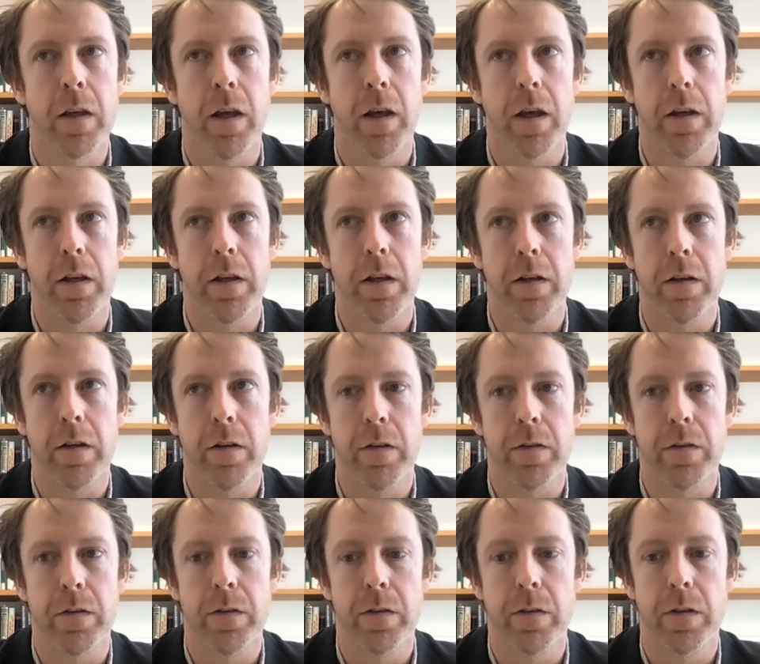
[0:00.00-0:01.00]
uh, in
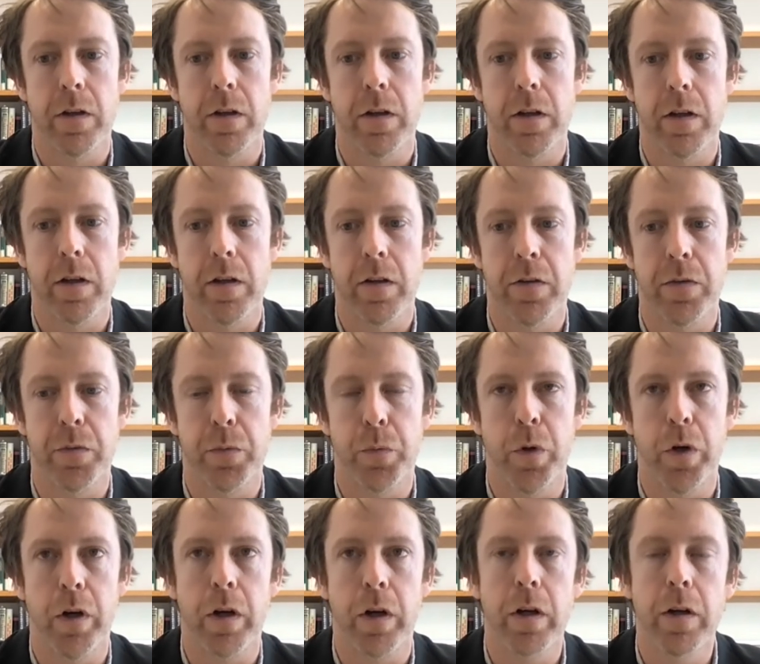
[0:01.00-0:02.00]
his uh, in his
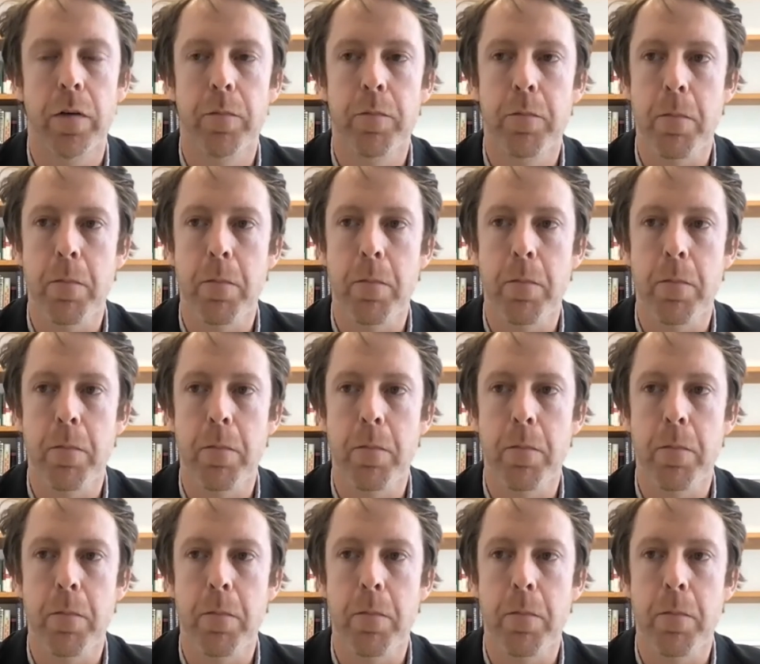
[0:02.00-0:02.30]
work.